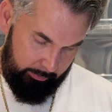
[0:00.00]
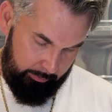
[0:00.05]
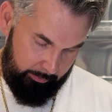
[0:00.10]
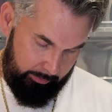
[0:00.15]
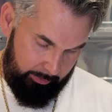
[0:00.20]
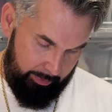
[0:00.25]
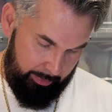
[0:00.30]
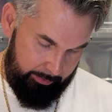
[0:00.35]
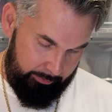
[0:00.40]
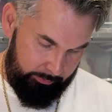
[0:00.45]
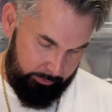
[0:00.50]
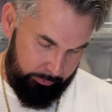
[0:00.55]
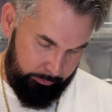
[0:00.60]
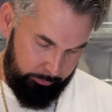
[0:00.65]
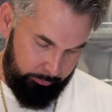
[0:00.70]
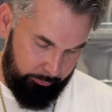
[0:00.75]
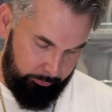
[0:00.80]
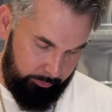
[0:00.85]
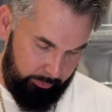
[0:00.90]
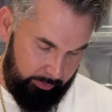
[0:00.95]
Classic
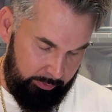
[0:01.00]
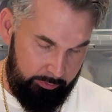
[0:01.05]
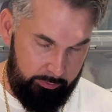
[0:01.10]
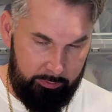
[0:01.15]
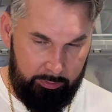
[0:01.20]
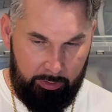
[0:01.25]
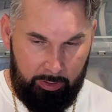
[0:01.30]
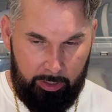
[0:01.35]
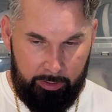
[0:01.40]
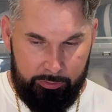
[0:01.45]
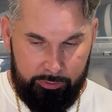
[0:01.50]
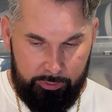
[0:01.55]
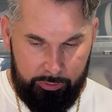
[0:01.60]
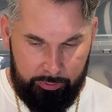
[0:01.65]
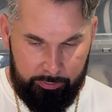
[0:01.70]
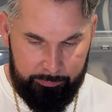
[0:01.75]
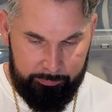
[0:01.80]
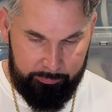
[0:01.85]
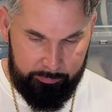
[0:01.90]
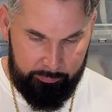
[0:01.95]
fit
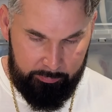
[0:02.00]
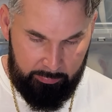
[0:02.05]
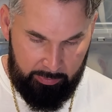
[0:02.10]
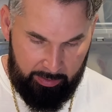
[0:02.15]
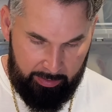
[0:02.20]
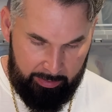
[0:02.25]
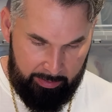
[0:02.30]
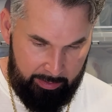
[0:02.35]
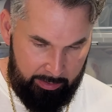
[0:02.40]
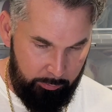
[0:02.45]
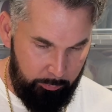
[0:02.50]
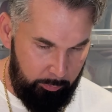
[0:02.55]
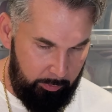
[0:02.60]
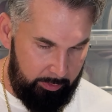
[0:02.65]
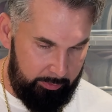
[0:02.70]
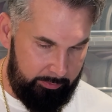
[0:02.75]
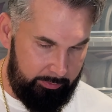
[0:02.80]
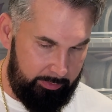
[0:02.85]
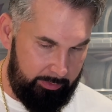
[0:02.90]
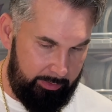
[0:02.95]
Dodger. And
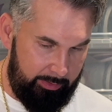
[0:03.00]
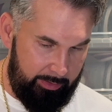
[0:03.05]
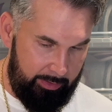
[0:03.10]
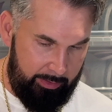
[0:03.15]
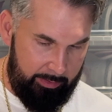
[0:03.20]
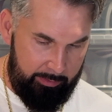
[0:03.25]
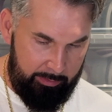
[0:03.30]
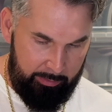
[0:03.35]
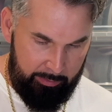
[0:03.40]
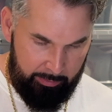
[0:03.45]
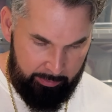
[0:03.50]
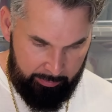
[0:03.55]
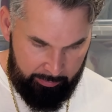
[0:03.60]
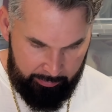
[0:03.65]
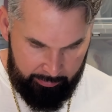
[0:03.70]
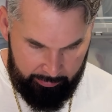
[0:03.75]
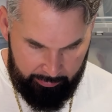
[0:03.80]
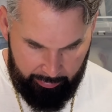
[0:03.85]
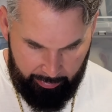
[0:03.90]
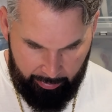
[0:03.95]
once again,
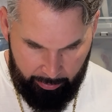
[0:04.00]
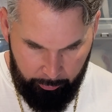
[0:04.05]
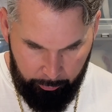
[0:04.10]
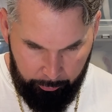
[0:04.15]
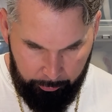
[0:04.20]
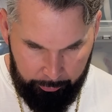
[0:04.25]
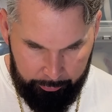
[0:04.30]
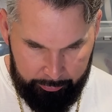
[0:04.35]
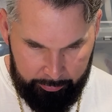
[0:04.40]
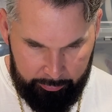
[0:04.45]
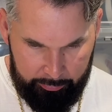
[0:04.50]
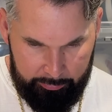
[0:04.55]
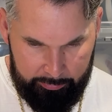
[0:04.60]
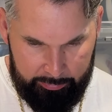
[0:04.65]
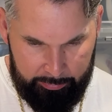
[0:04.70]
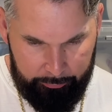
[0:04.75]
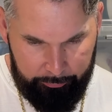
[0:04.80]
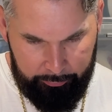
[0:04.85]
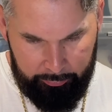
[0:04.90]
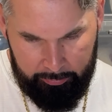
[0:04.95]
I ordered
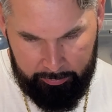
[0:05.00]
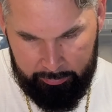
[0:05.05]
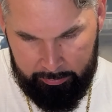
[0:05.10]
different